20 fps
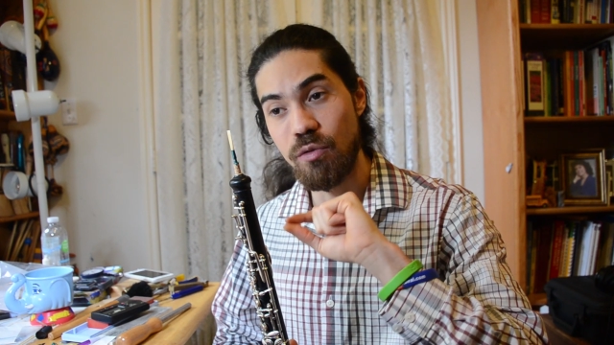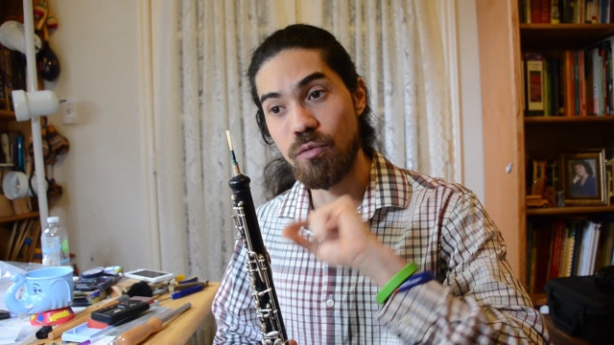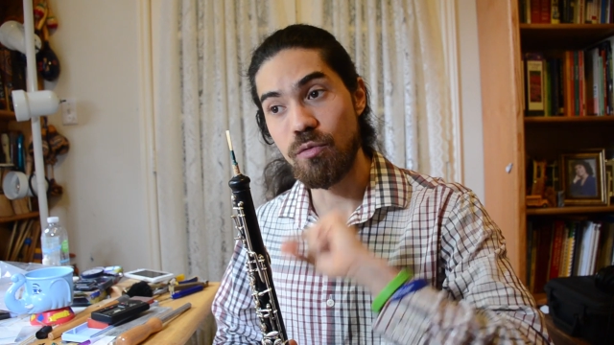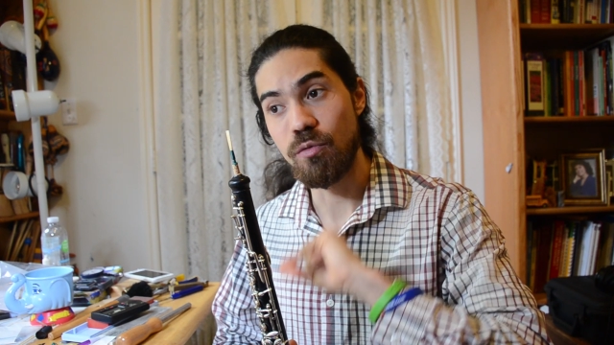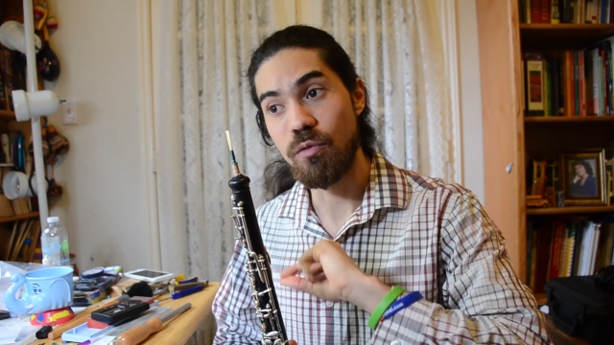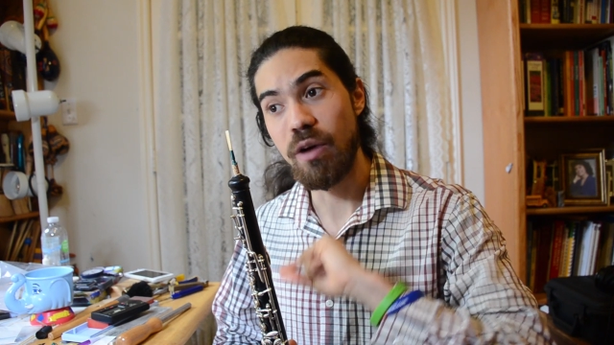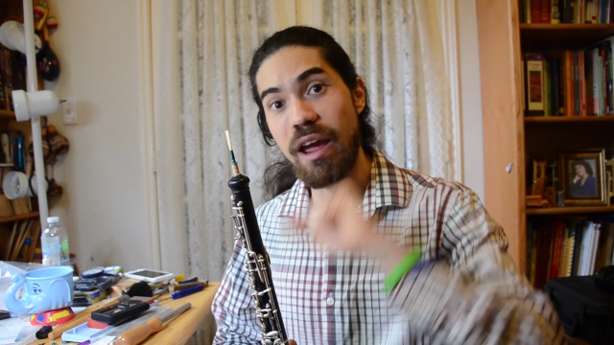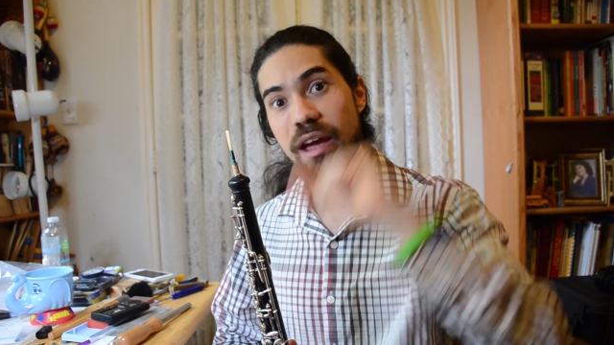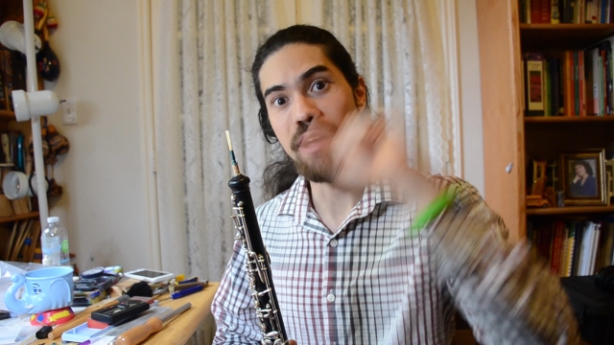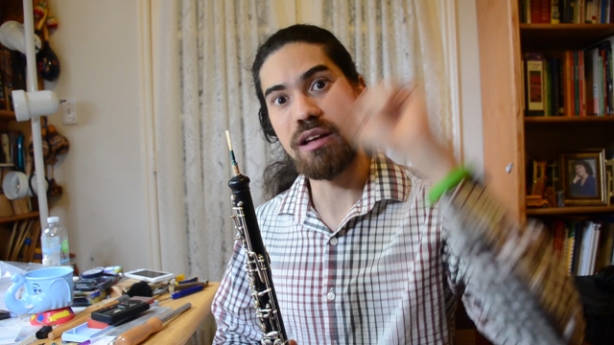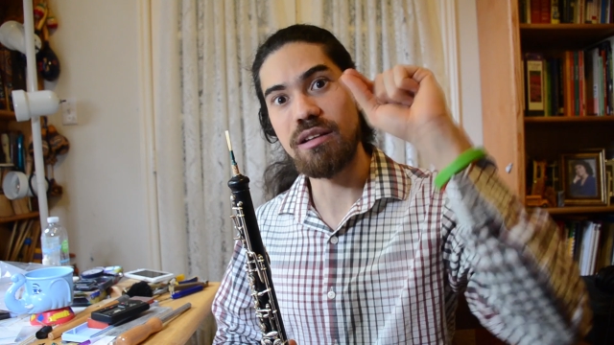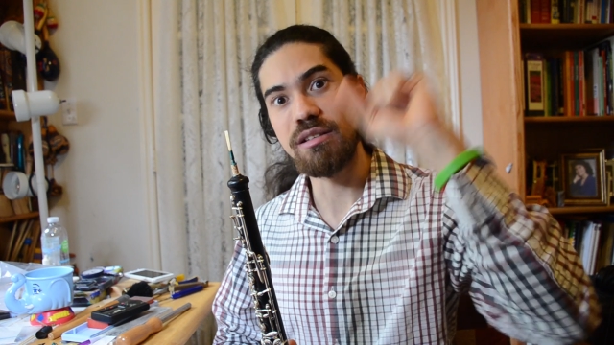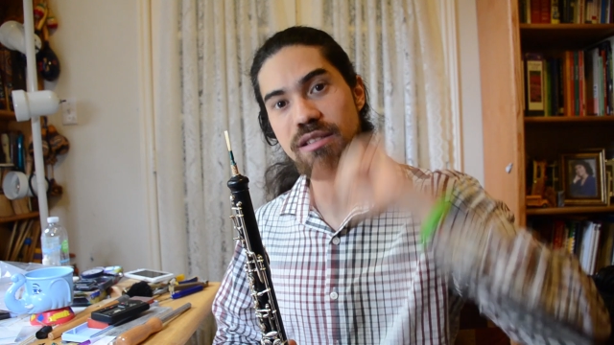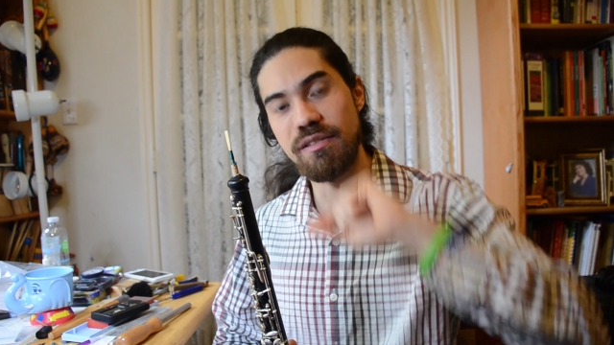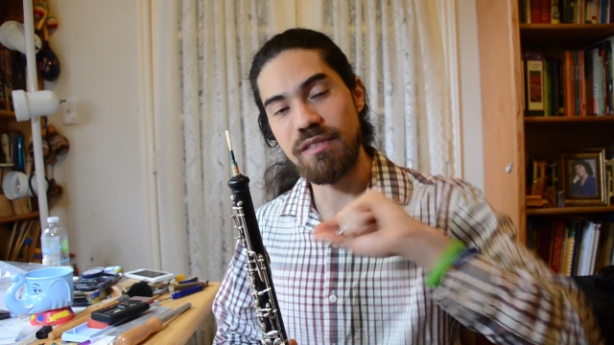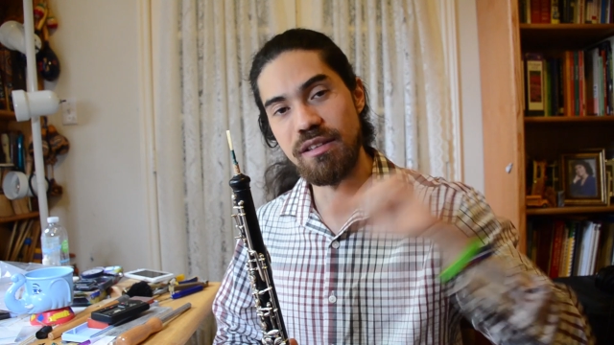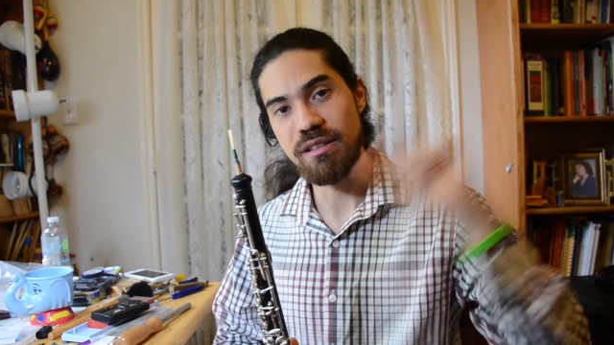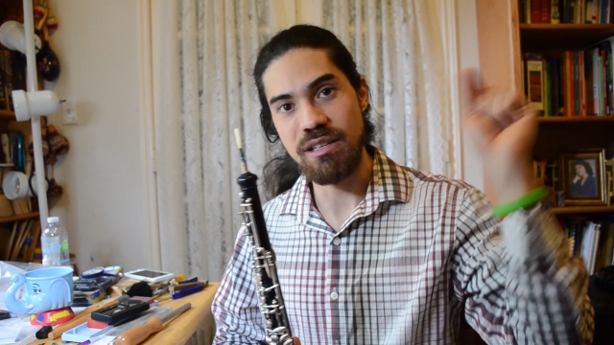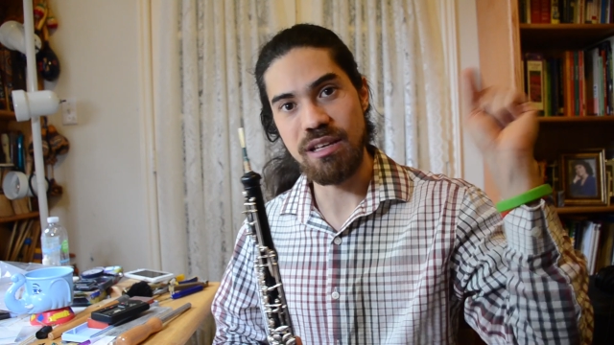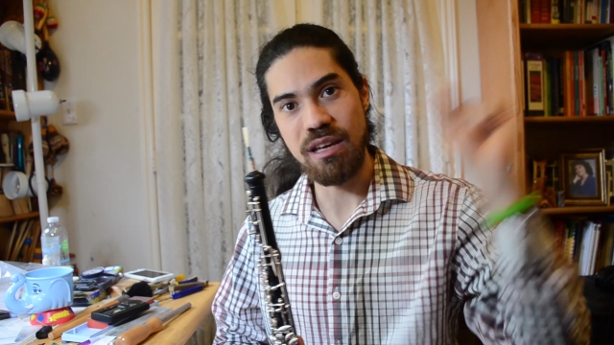rails of
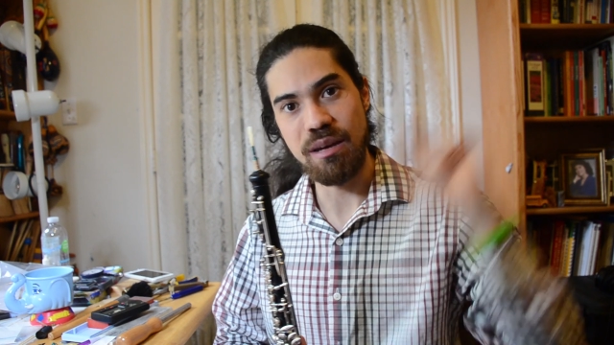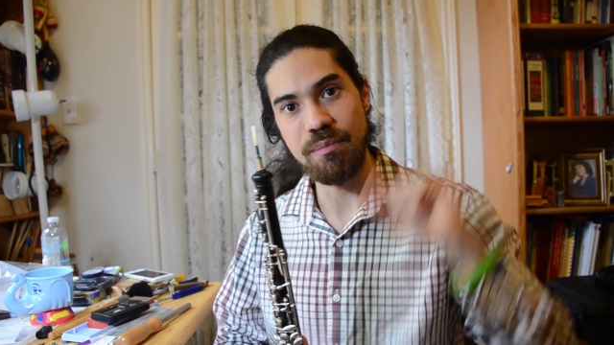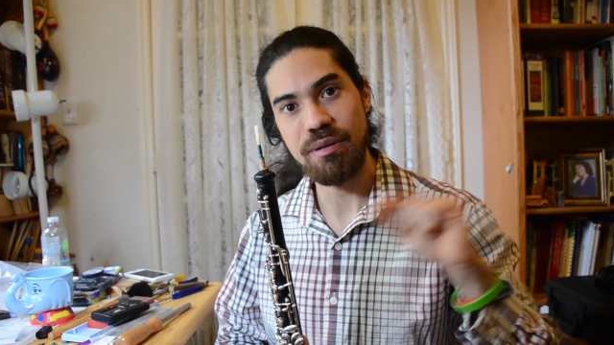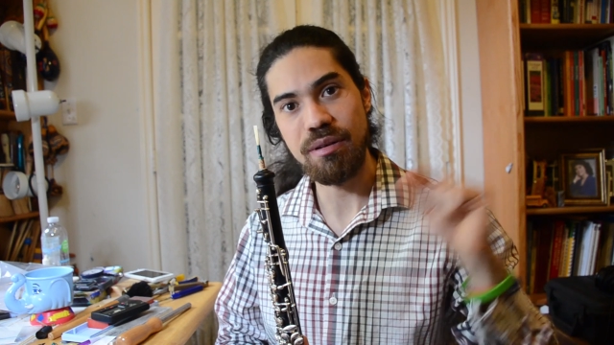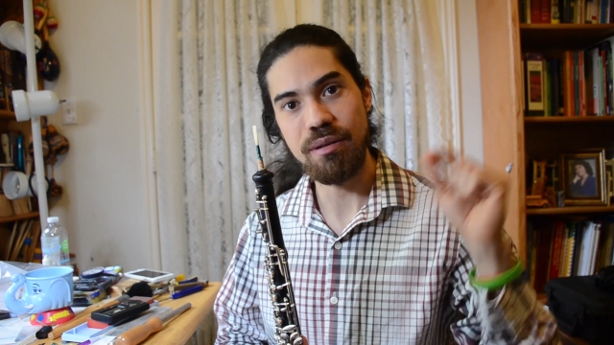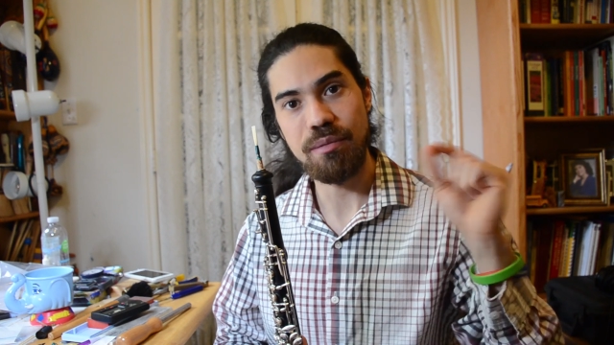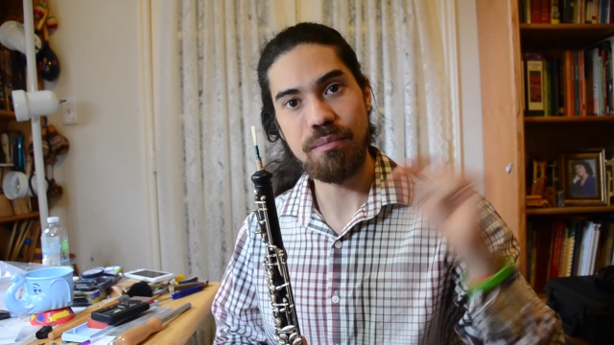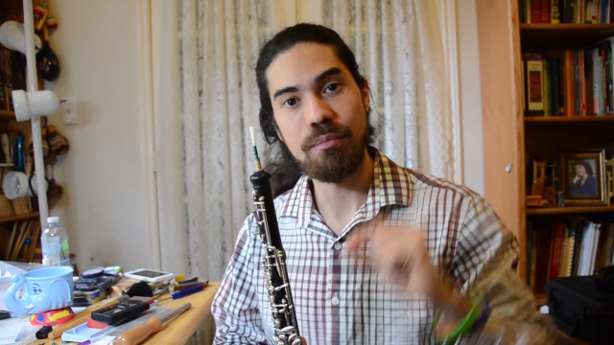the tip